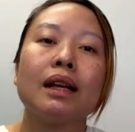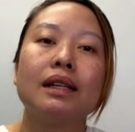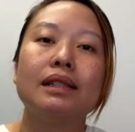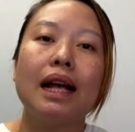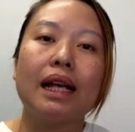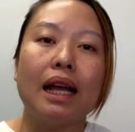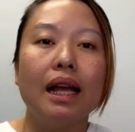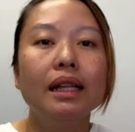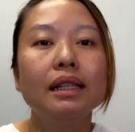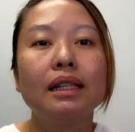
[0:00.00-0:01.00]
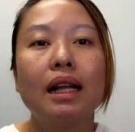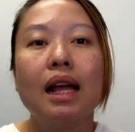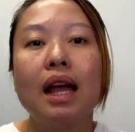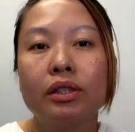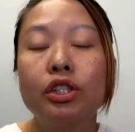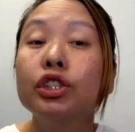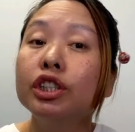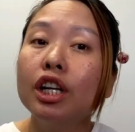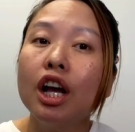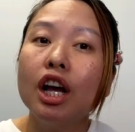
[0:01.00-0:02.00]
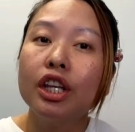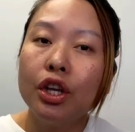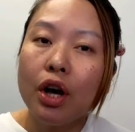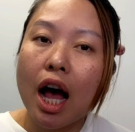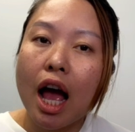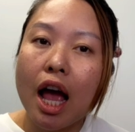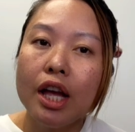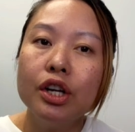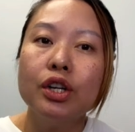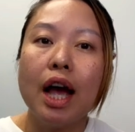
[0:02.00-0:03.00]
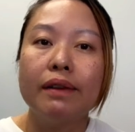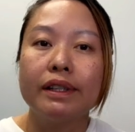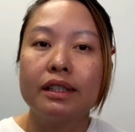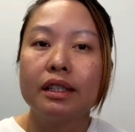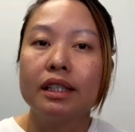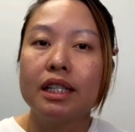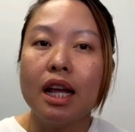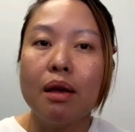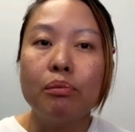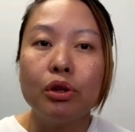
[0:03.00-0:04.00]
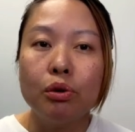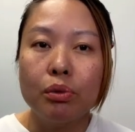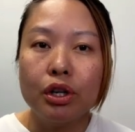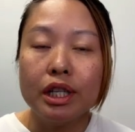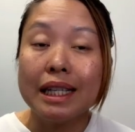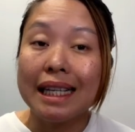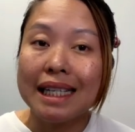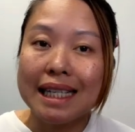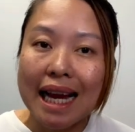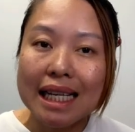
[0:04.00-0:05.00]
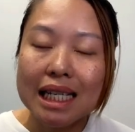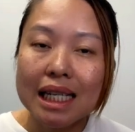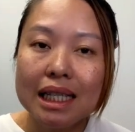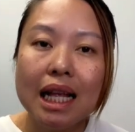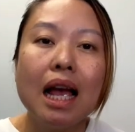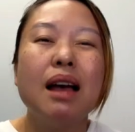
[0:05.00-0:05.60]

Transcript: Second, choose a QI who have facilitated numerous exchanges,